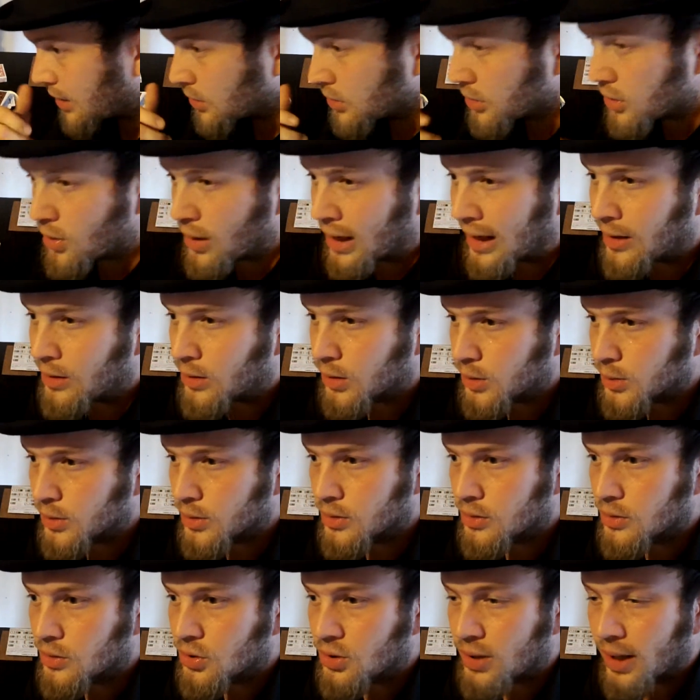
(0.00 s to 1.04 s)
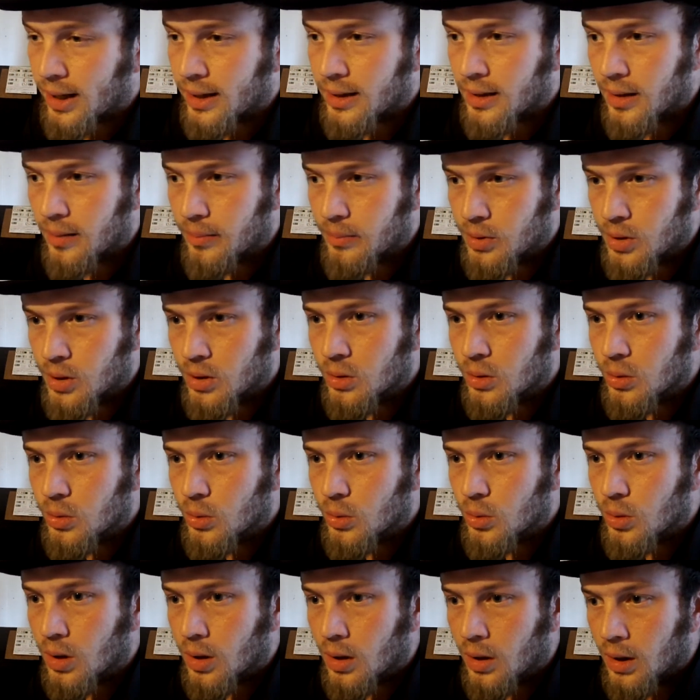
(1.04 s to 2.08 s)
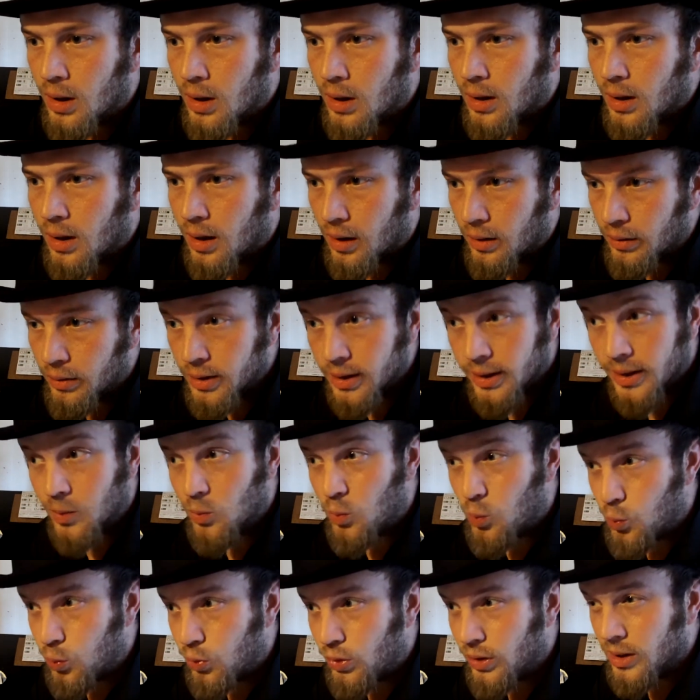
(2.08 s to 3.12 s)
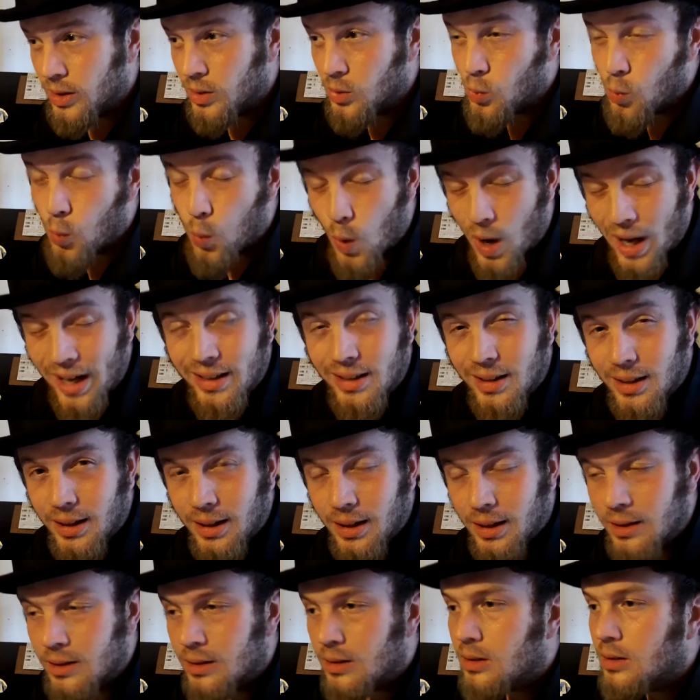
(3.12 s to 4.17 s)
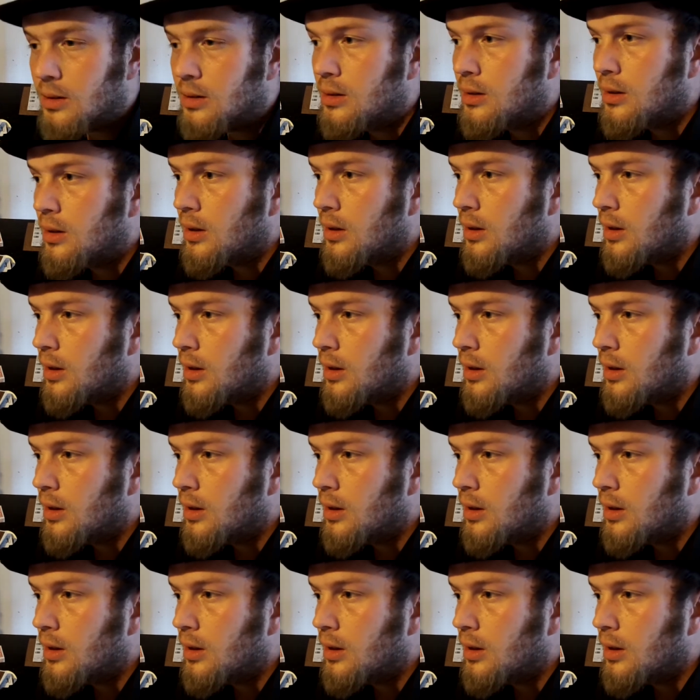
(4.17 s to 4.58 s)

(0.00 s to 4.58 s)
don't know how it would stand up to really wet inks.